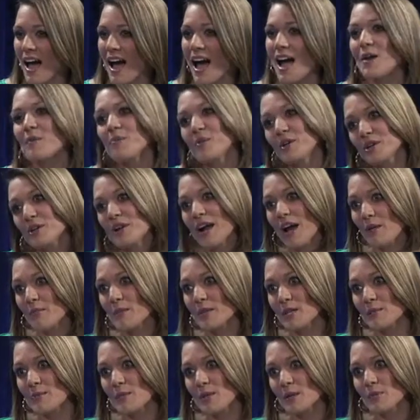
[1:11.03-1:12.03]
I wonder how
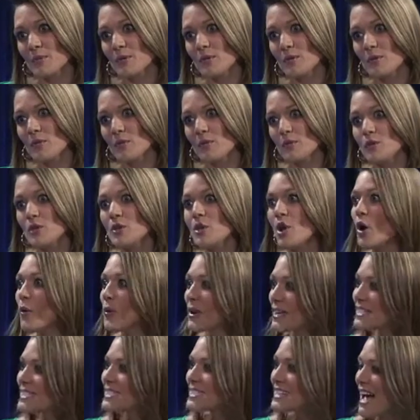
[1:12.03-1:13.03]
many people know
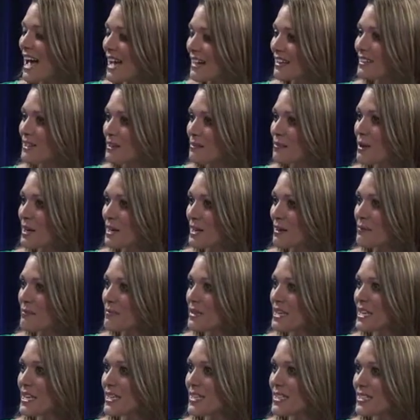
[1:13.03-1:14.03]
exactly what it
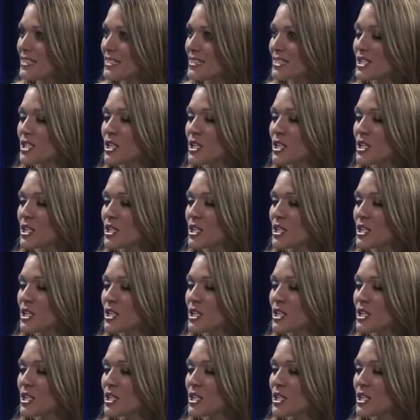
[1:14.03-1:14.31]
means.